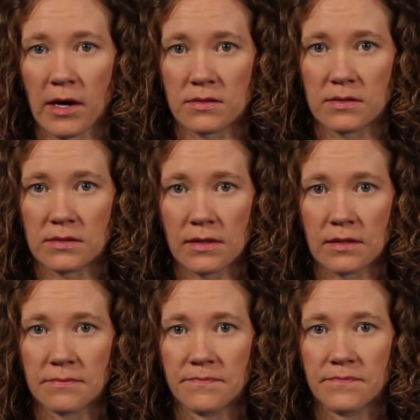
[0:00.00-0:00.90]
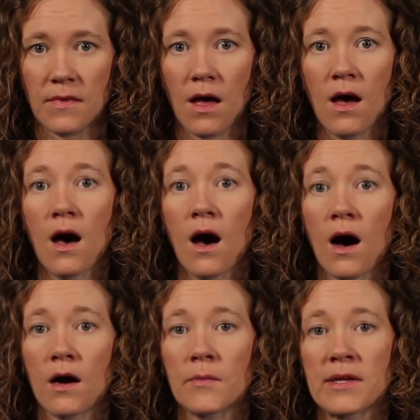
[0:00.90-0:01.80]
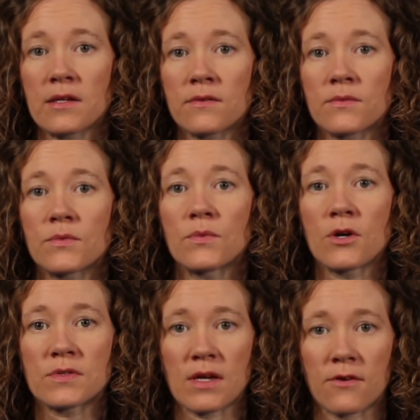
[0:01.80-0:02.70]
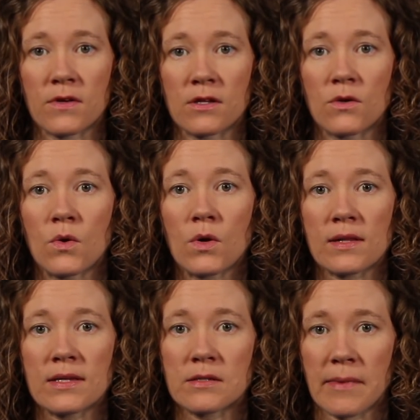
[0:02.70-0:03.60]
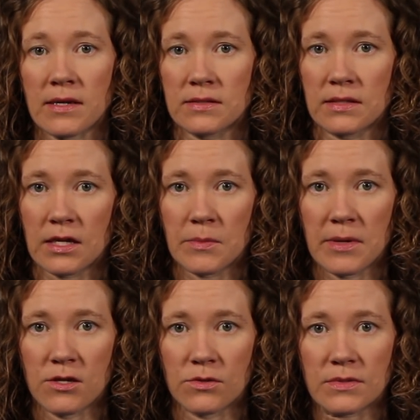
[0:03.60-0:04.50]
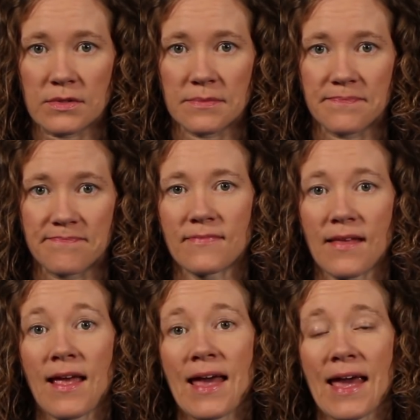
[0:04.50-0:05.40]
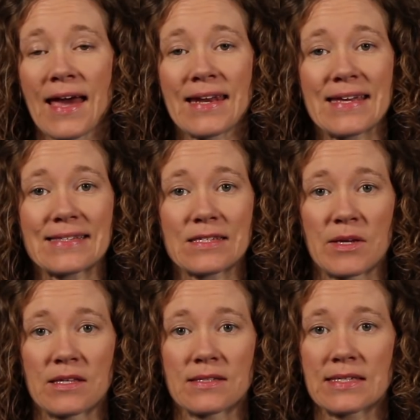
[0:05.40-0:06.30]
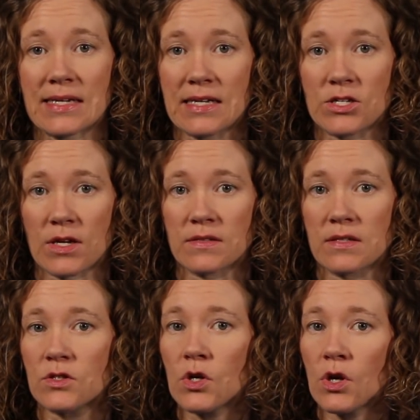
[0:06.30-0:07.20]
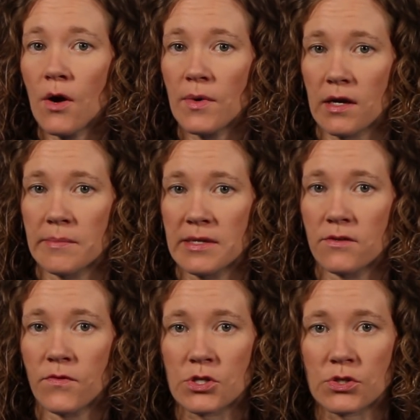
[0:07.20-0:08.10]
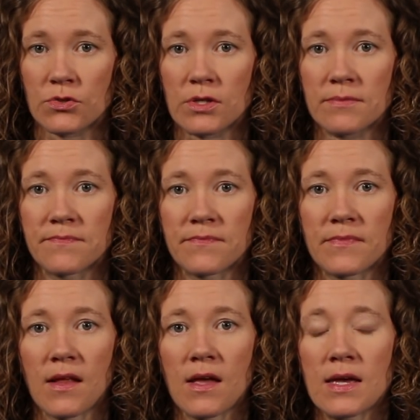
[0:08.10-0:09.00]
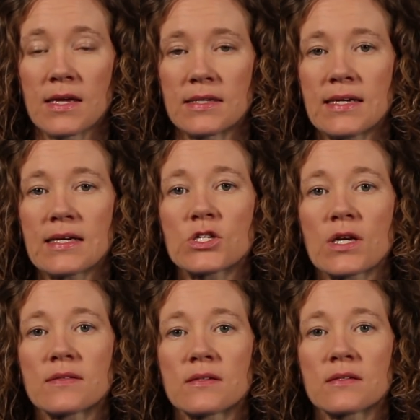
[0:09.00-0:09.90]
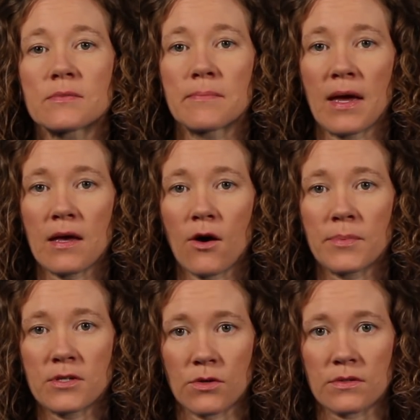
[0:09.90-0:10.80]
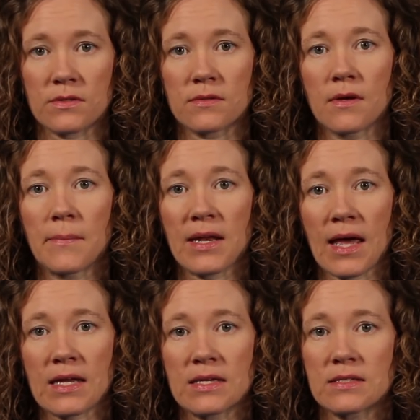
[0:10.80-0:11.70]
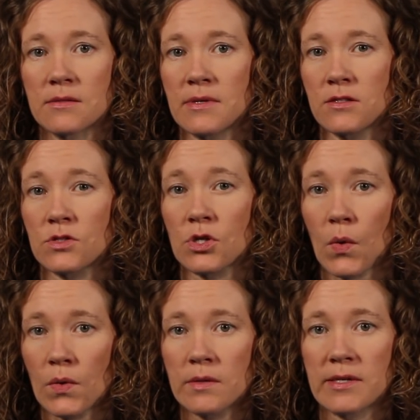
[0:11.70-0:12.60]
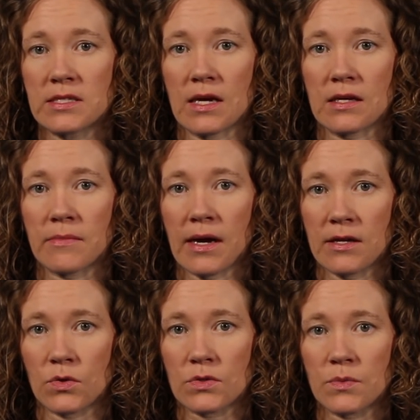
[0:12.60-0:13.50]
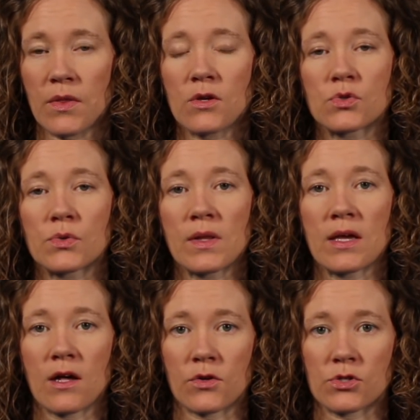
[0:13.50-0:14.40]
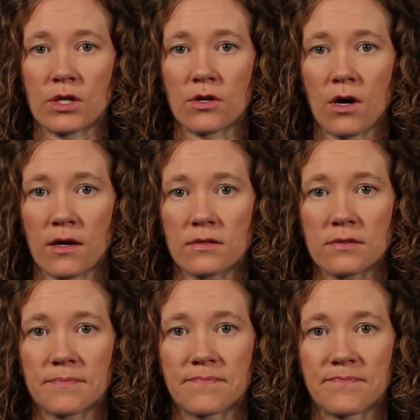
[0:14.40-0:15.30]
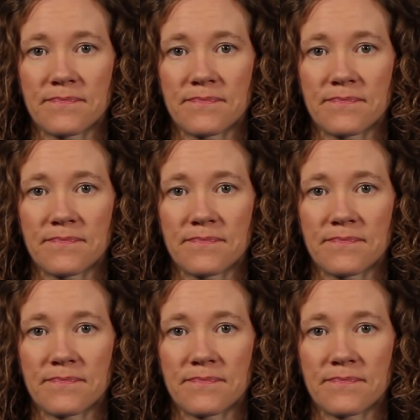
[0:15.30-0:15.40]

amoxicillin, Augmentin, Rocephin, or Clindamycin can be used. Antihistamines and decongestants are not recommended for children. Decongestants may help adults, but antihistamines should only be taken by adults with a truly allergic cause.